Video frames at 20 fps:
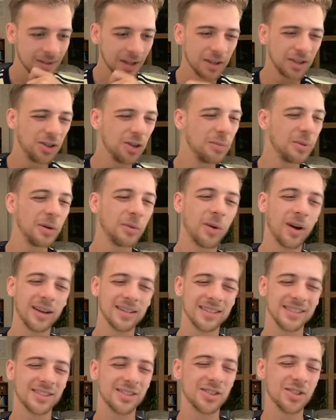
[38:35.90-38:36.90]
QB
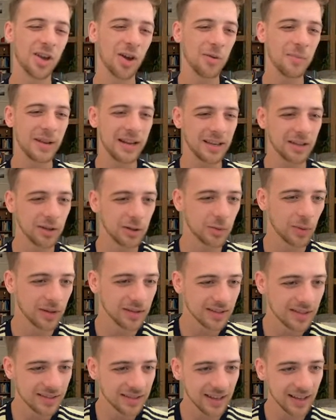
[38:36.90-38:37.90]
wise, there's so many good
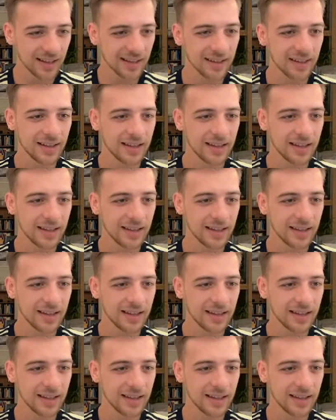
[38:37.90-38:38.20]
ones, isn't there?